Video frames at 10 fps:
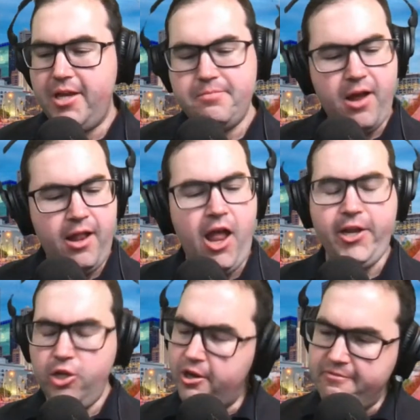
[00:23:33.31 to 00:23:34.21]
he'd be
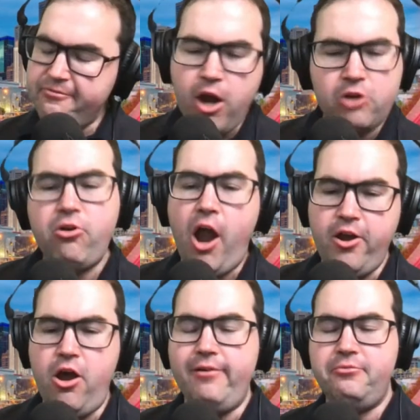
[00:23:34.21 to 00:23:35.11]
like, you can fuck right
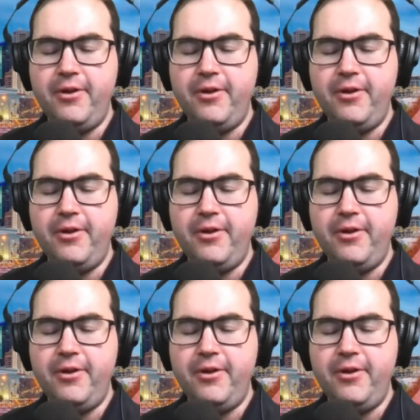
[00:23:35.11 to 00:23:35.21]
off.